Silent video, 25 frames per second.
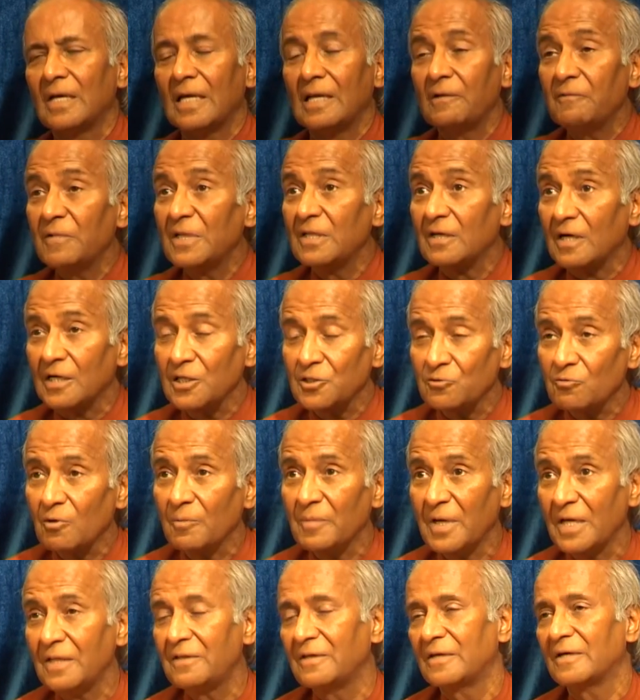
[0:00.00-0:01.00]
And even the
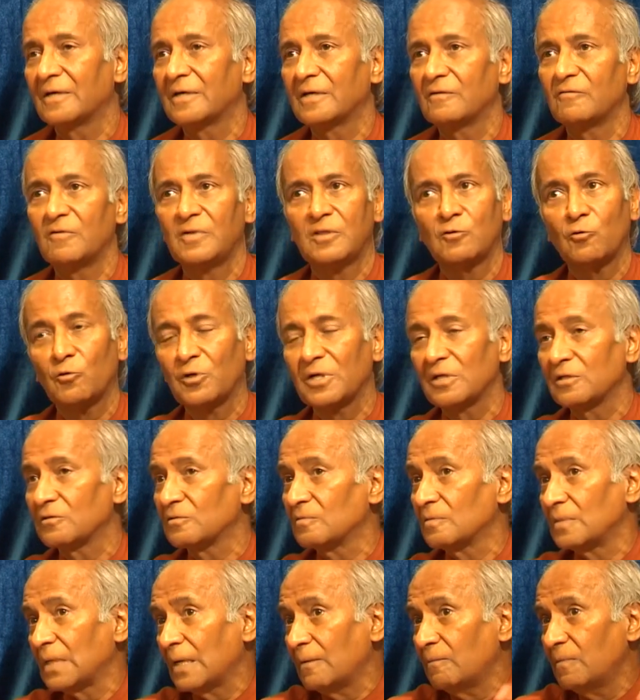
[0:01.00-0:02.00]
Ashvamedha Yajna, we thought
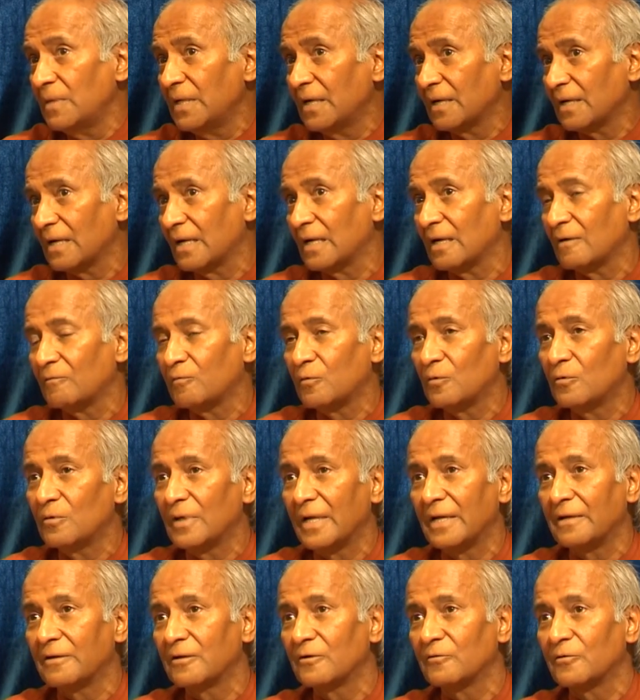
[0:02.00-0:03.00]
it's lovely and colorful,
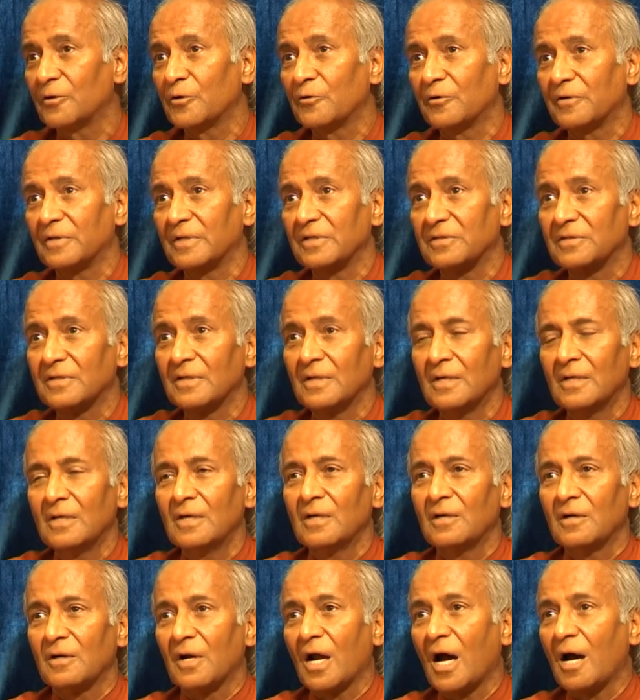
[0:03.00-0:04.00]
and you know, we got this
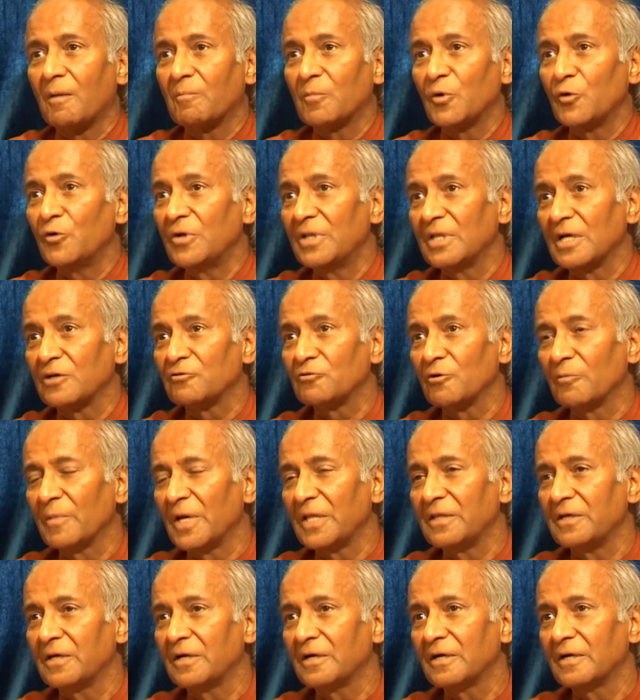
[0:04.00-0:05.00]
Ram doing the
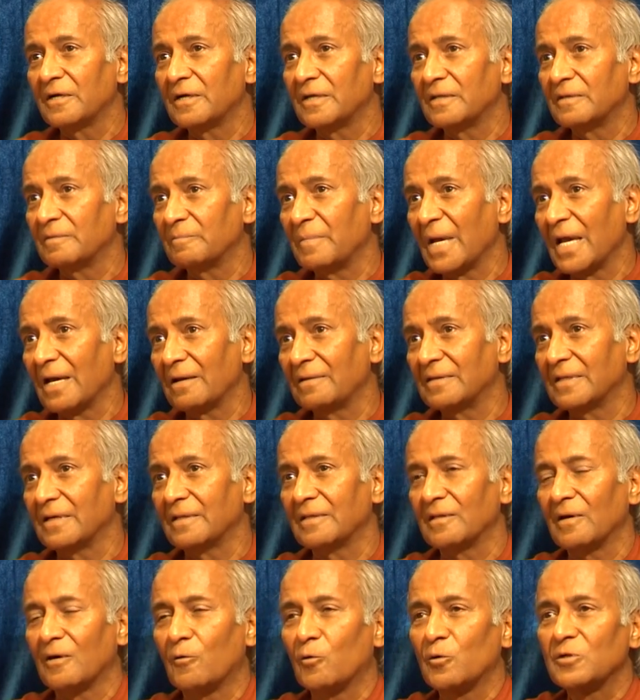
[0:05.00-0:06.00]
Ashvamedha Yajna, and the,
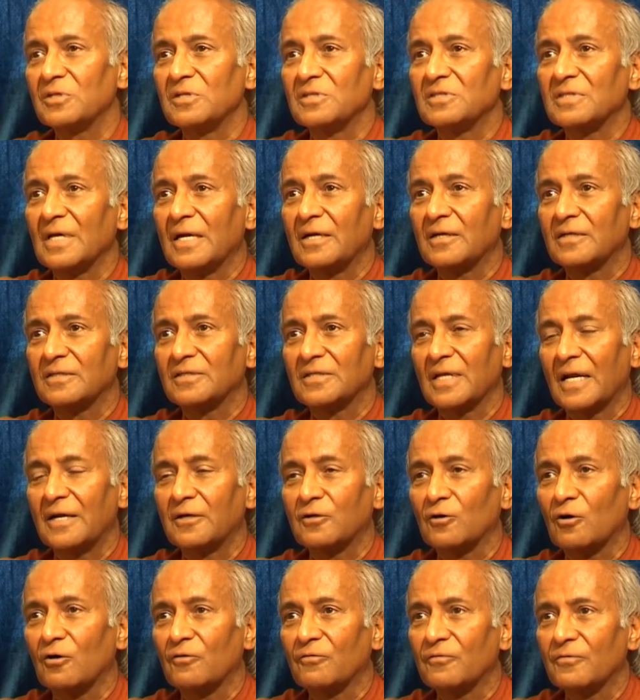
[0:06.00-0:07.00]
and the horse is sent,
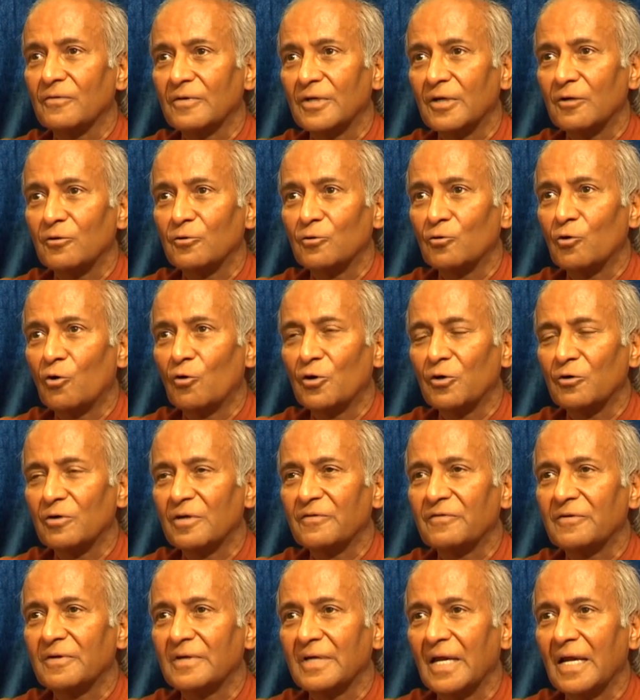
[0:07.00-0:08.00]
sent off, you know, to go into
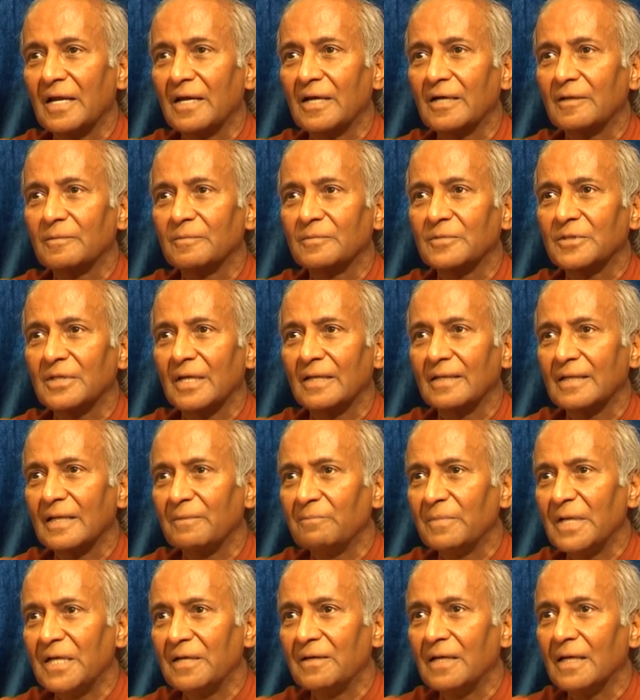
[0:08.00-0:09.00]
different kingdoms, and they
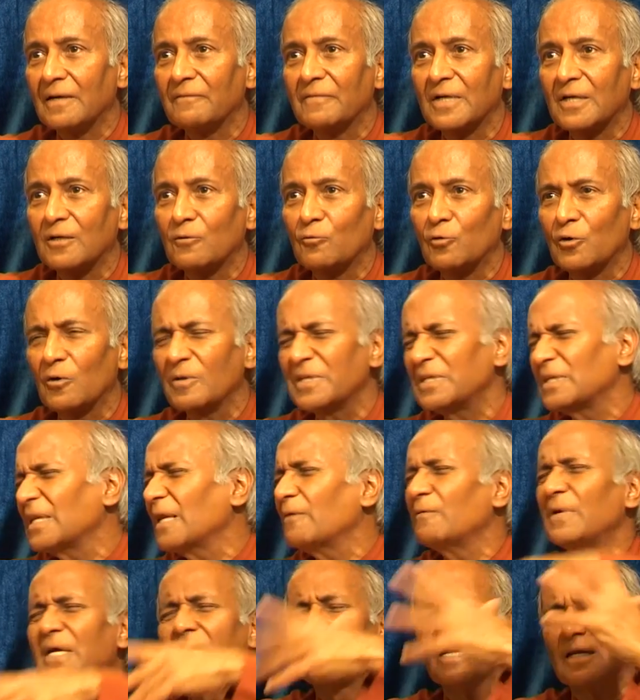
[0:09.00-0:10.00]
meet love and cool. This
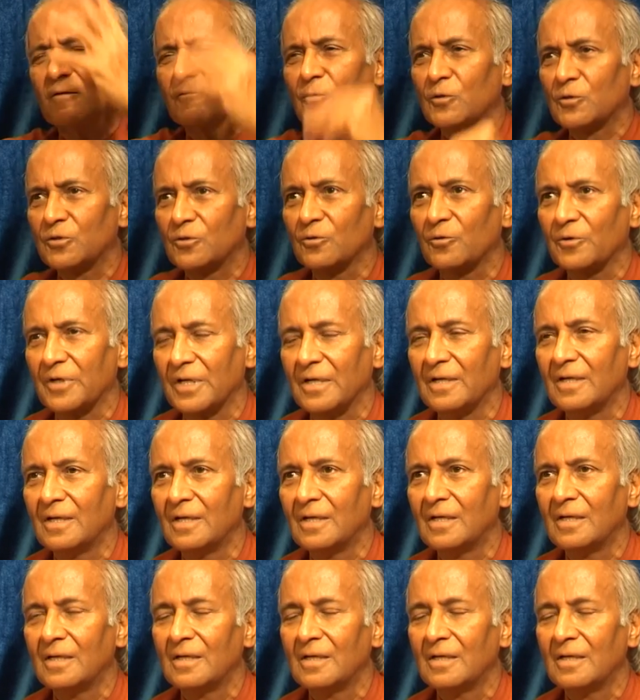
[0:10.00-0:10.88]
lovely, colorful story.